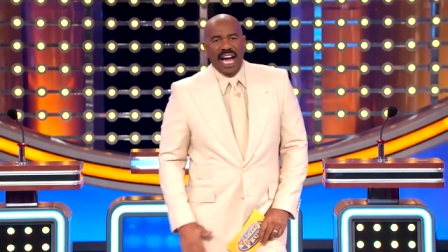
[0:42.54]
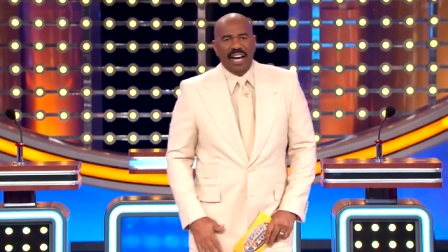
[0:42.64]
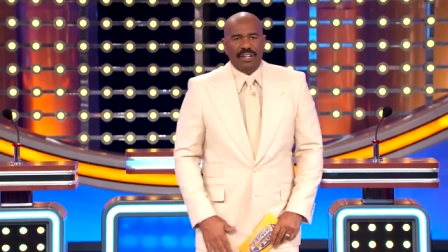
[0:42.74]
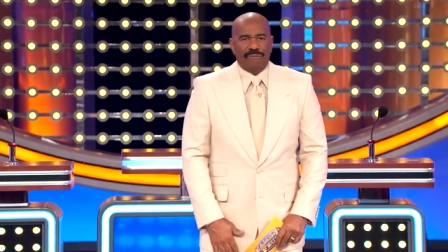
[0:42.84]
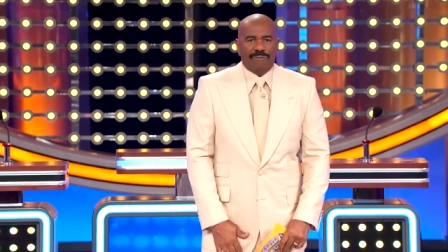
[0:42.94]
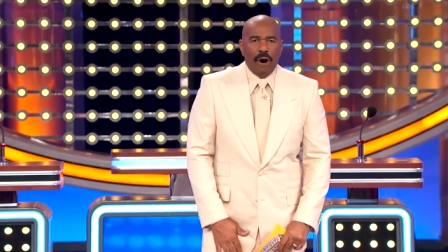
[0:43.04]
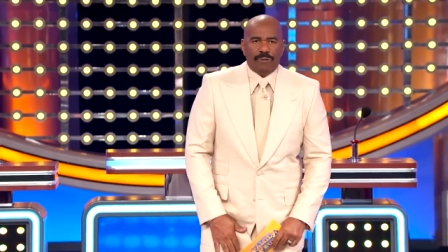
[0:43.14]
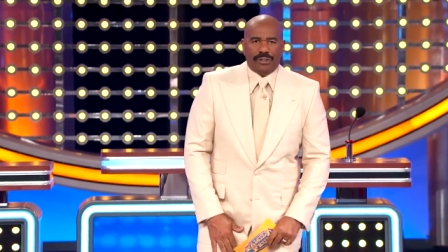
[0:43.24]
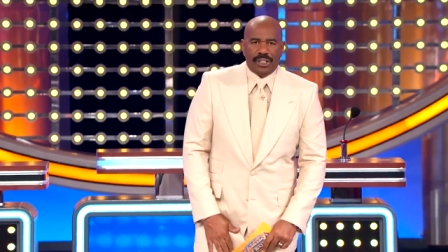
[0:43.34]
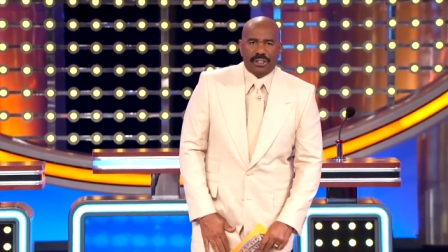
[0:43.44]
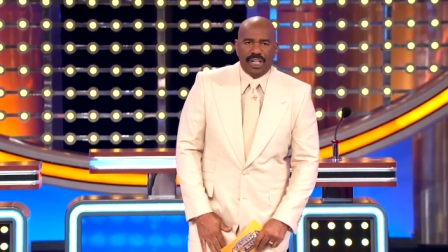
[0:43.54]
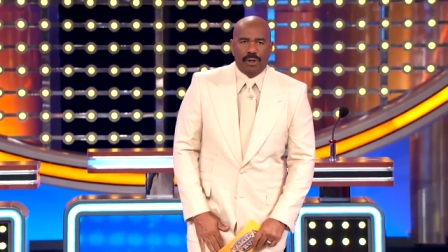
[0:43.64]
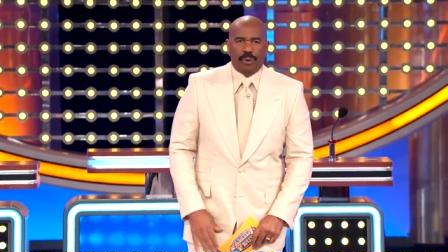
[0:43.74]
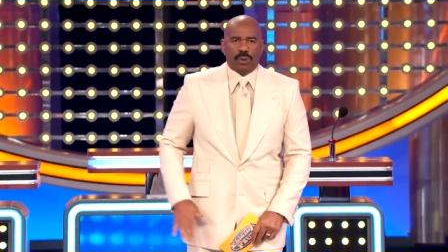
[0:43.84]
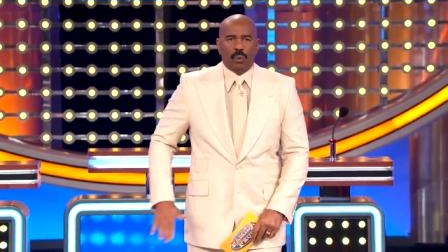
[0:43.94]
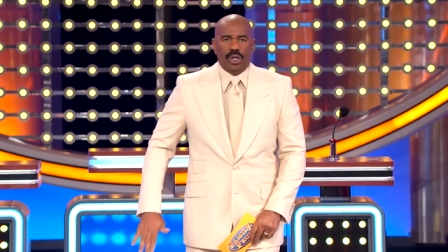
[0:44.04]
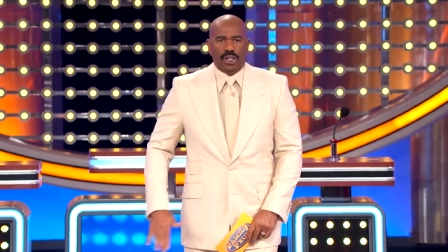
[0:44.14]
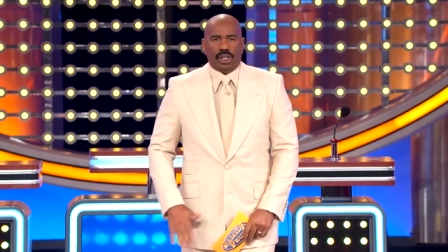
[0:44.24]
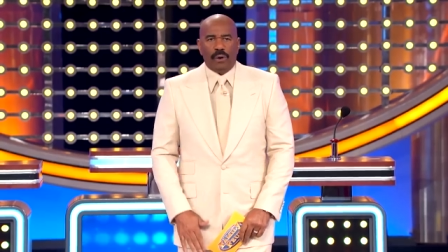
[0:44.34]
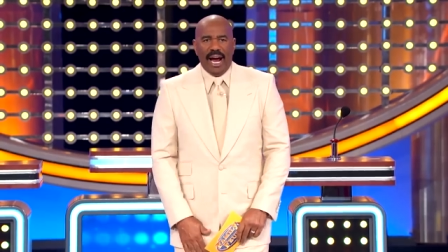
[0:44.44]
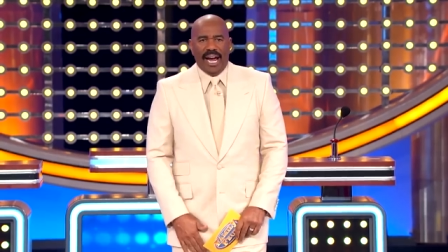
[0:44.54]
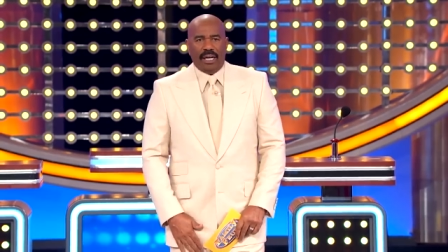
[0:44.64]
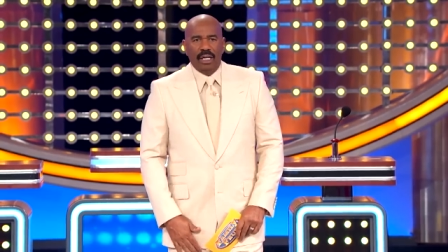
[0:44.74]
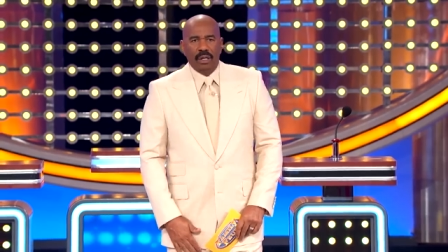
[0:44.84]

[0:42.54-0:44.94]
down in fourth gear with the window crack.